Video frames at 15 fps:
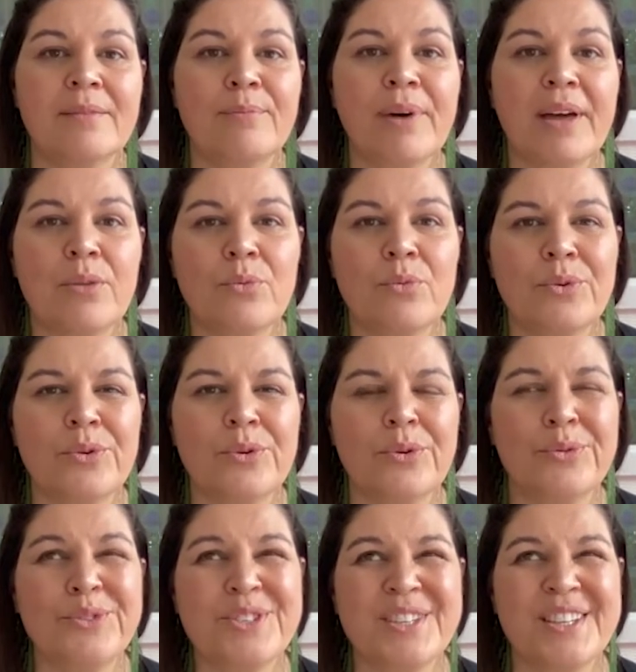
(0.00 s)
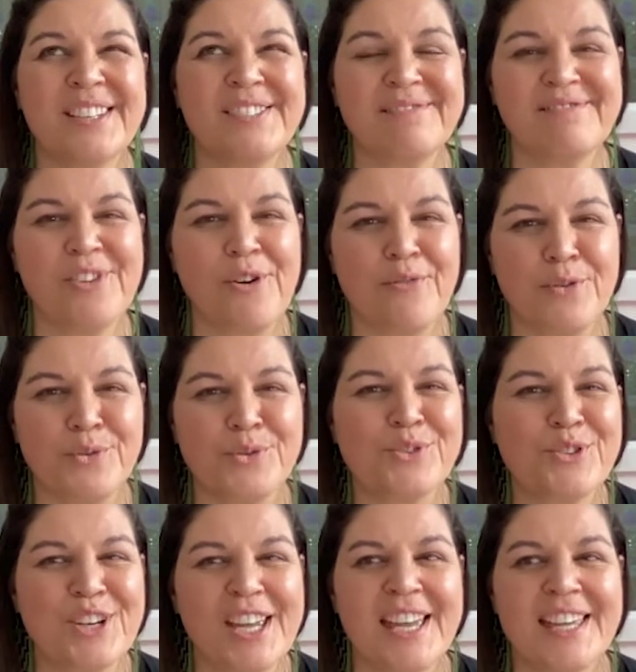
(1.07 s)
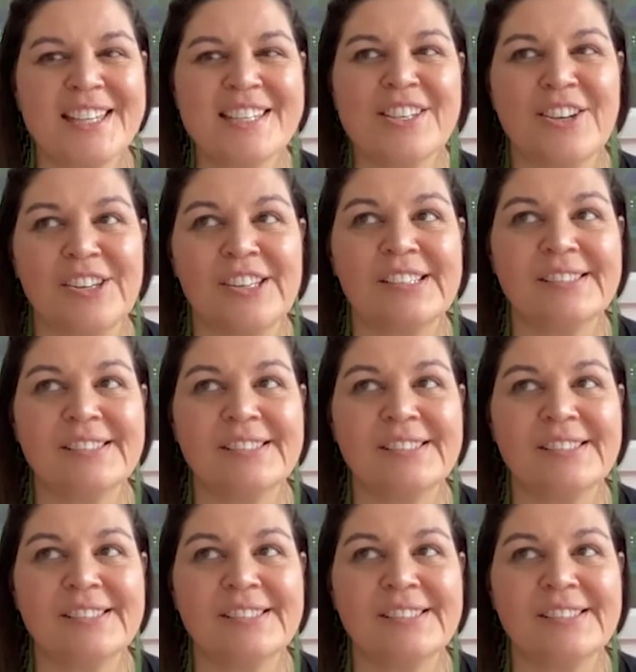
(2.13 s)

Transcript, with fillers: by the worlds that novels create so